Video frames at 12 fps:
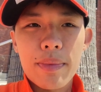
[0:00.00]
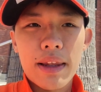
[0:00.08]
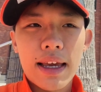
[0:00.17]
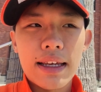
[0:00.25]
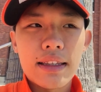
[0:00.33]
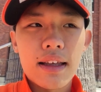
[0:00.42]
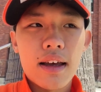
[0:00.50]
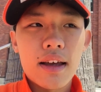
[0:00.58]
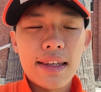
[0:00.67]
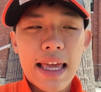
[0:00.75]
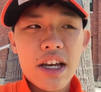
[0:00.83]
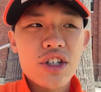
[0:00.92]
play the
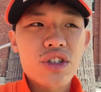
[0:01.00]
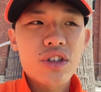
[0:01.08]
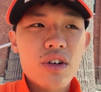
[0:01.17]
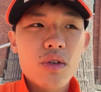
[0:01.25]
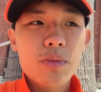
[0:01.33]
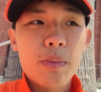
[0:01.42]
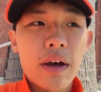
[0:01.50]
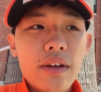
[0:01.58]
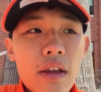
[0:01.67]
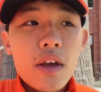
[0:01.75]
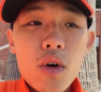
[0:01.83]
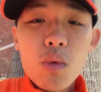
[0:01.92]
Nationals but
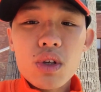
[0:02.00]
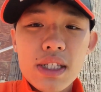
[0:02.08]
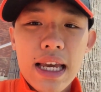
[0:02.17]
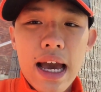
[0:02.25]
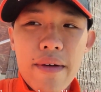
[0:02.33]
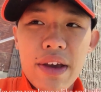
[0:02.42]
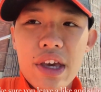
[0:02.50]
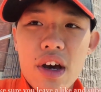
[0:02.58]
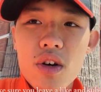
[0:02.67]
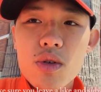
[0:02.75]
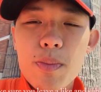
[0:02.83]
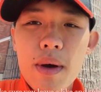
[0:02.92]
we'll see how it
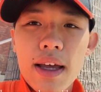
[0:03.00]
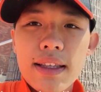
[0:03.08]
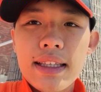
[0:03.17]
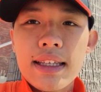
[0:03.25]
goes but